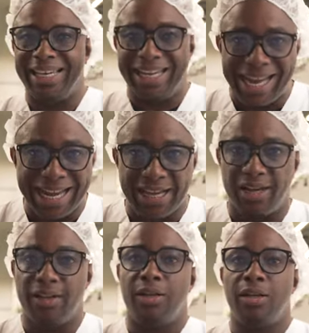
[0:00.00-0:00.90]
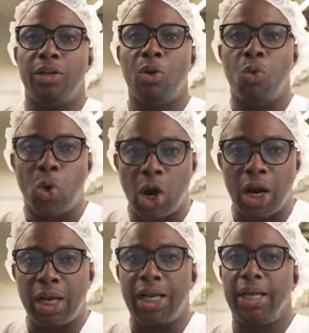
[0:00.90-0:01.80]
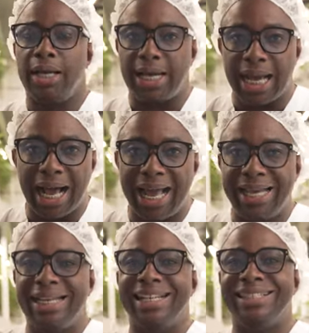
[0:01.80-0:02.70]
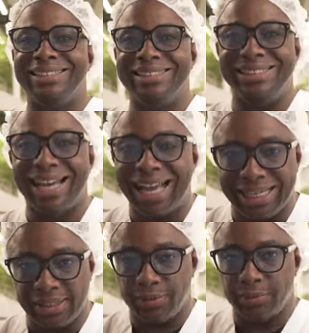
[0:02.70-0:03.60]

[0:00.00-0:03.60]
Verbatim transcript: in, the work got done.